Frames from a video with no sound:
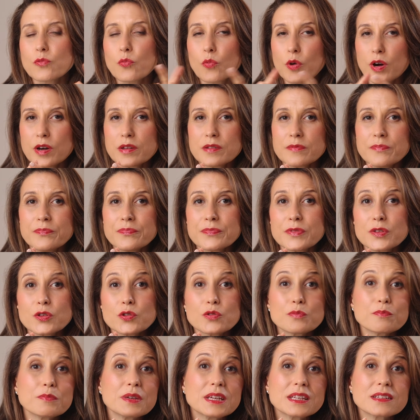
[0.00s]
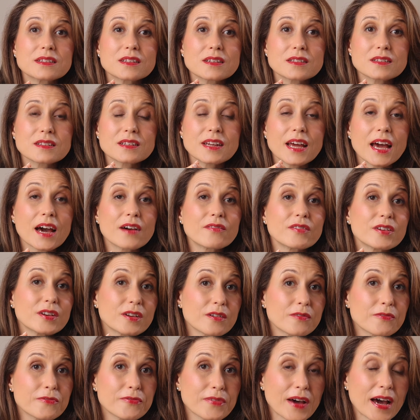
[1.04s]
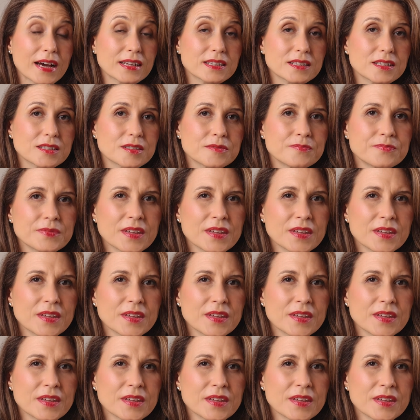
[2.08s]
One, your meat doesn't have enough fat.